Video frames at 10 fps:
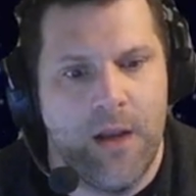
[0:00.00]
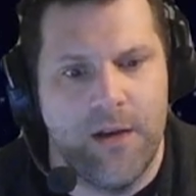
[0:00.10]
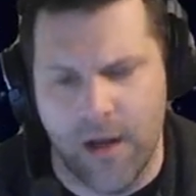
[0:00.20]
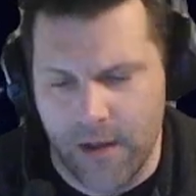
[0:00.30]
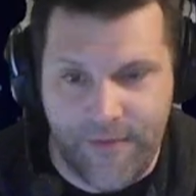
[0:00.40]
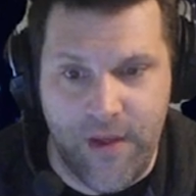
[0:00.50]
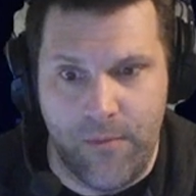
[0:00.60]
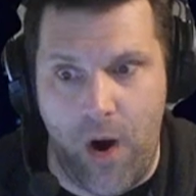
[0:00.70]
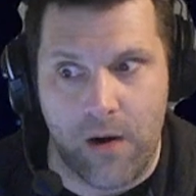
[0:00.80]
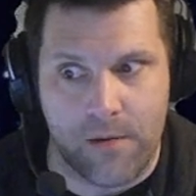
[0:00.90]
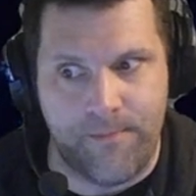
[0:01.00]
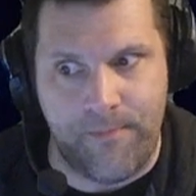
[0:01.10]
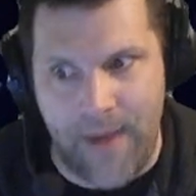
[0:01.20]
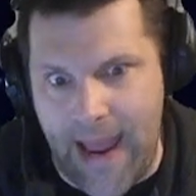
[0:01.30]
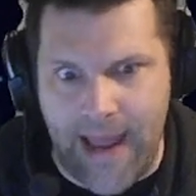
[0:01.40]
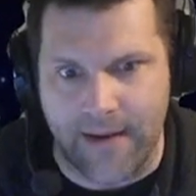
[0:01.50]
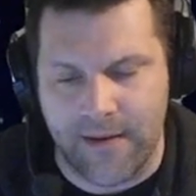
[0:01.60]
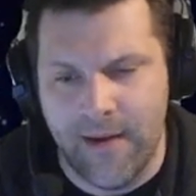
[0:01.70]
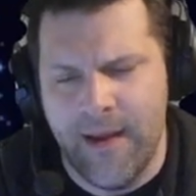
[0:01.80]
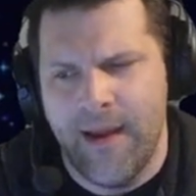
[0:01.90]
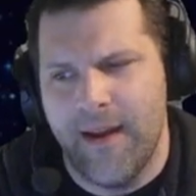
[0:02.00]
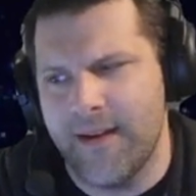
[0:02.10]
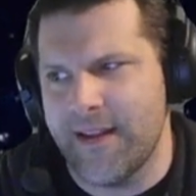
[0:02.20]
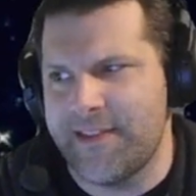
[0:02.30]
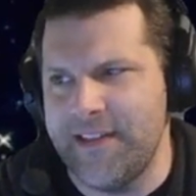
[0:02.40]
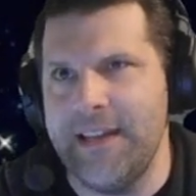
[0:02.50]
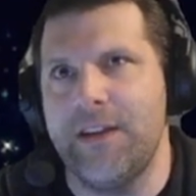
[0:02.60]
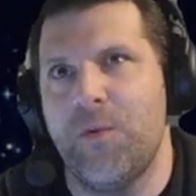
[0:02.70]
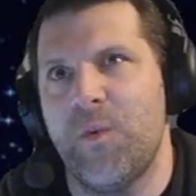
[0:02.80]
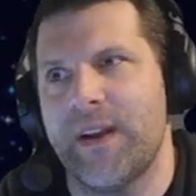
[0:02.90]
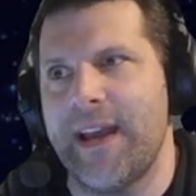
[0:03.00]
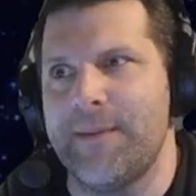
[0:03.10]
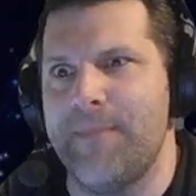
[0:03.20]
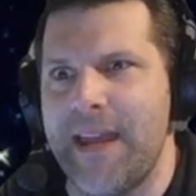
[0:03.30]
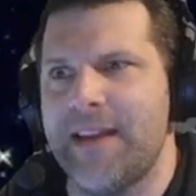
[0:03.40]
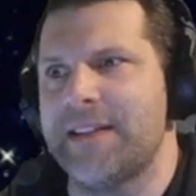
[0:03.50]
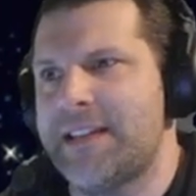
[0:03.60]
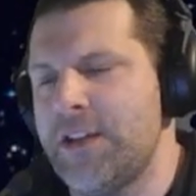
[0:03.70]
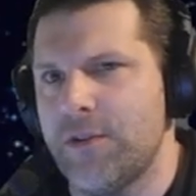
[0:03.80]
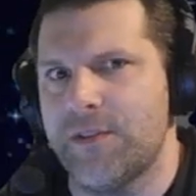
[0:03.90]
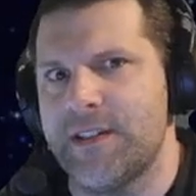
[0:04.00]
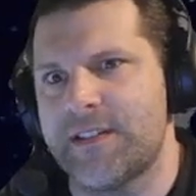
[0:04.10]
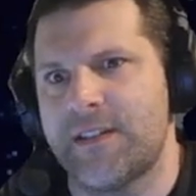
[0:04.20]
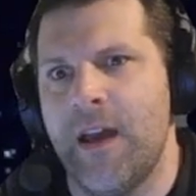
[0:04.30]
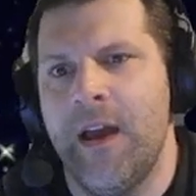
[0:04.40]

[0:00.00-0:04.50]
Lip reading: None of them are bad. And I think when I make a tier list,